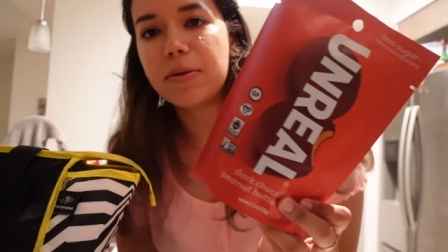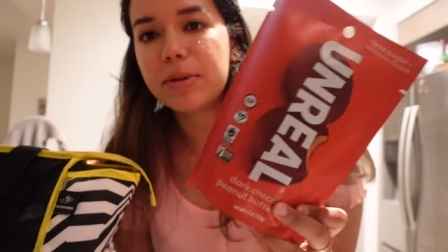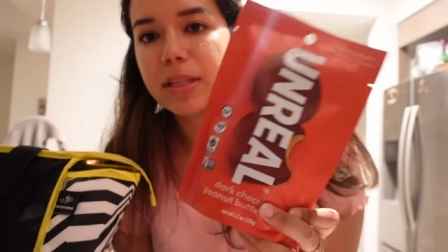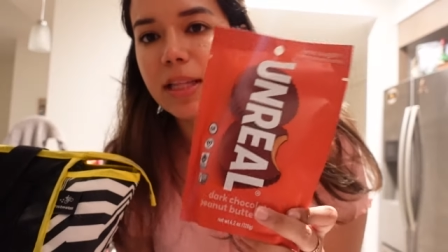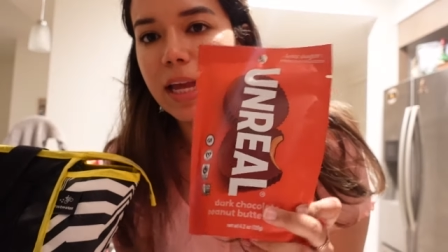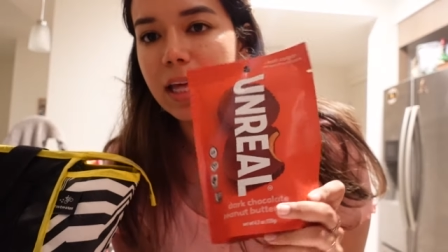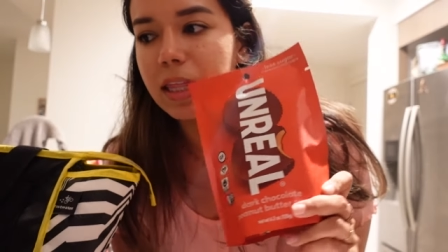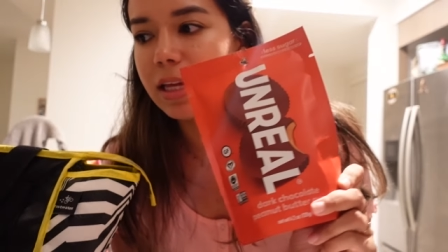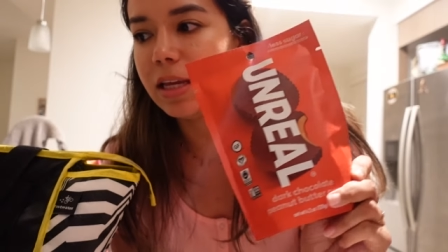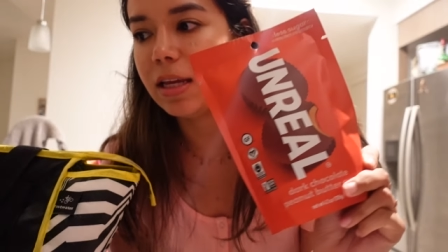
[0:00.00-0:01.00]
I really like
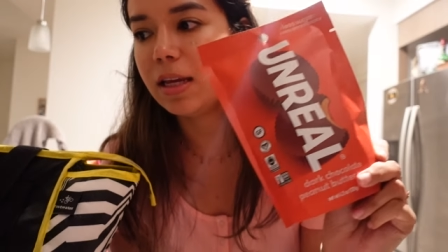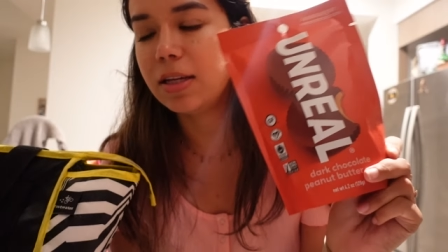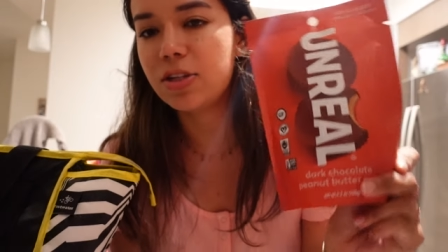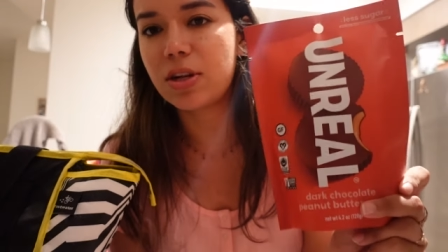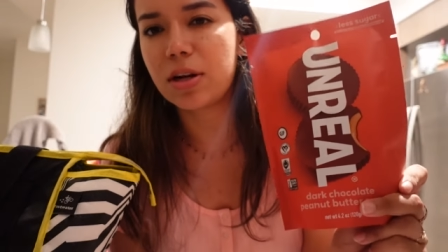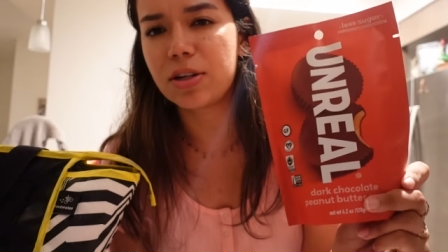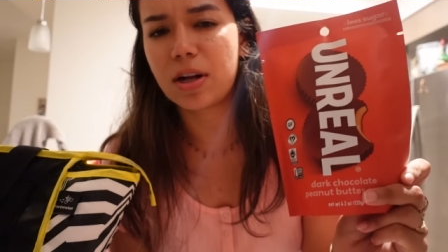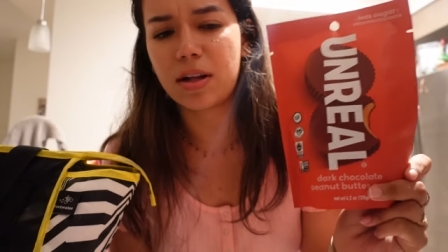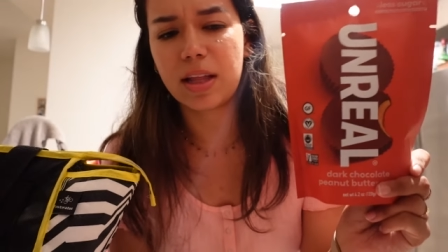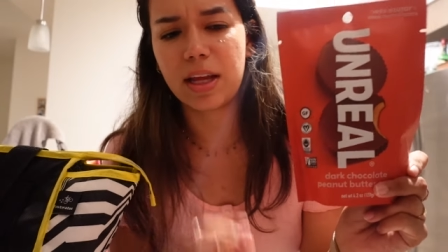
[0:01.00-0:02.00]
the dark
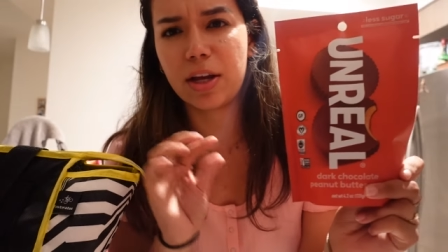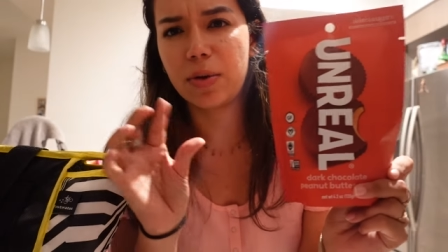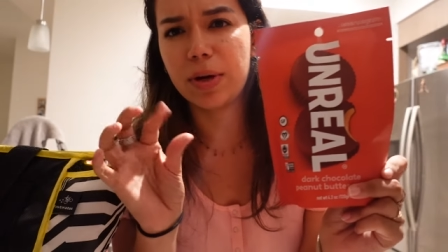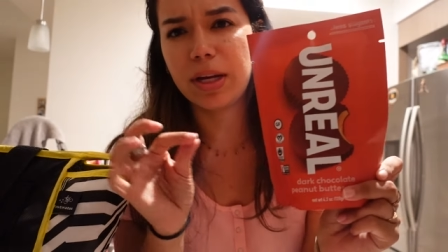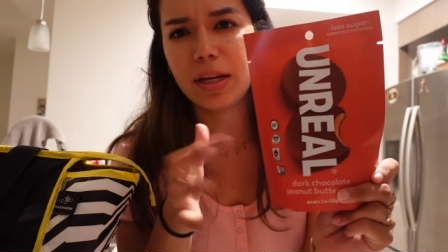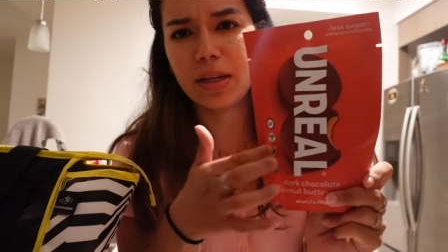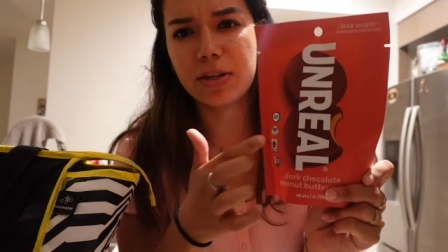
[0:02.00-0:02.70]
chocolate like coconut